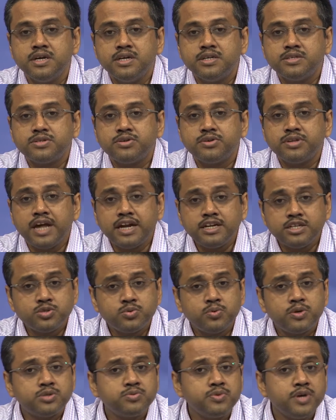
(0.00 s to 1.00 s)
So that is
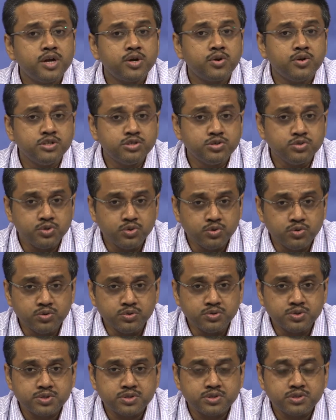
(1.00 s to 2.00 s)
what we are going to
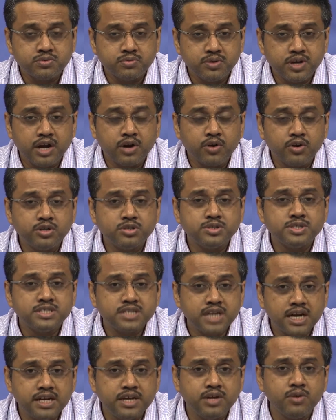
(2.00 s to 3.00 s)
use. We are going to
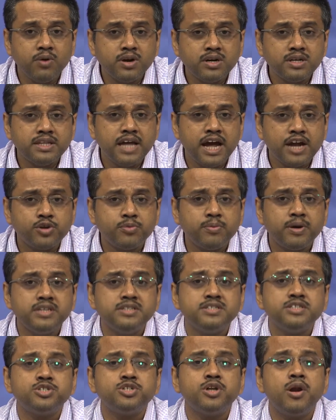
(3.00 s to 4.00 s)
study what are the
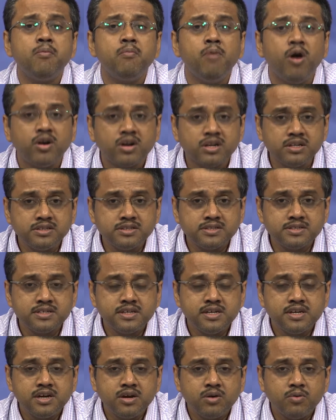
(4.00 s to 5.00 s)
atomization models,
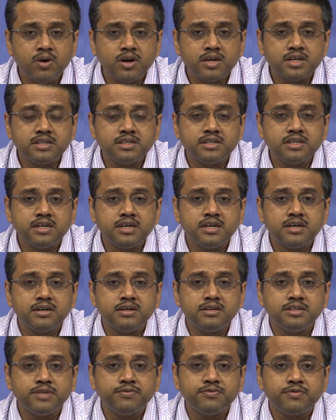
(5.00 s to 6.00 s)
what are
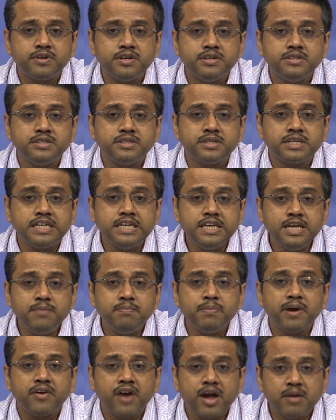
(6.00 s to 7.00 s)
the different key
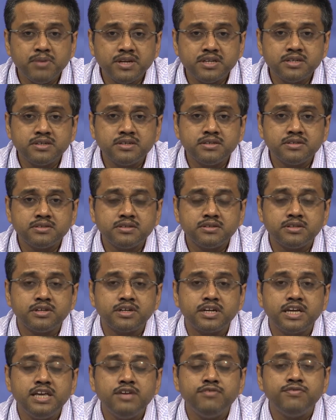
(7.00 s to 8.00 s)
parameters or the
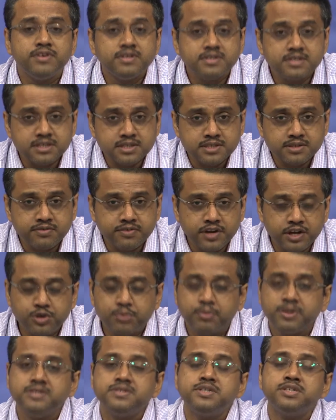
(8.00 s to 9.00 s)
key physics of
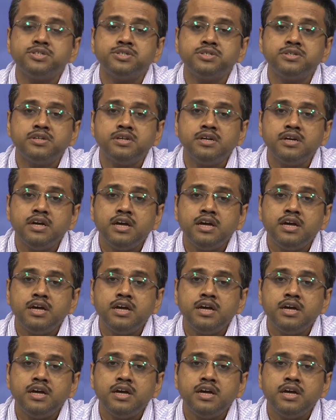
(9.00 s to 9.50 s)
atomization.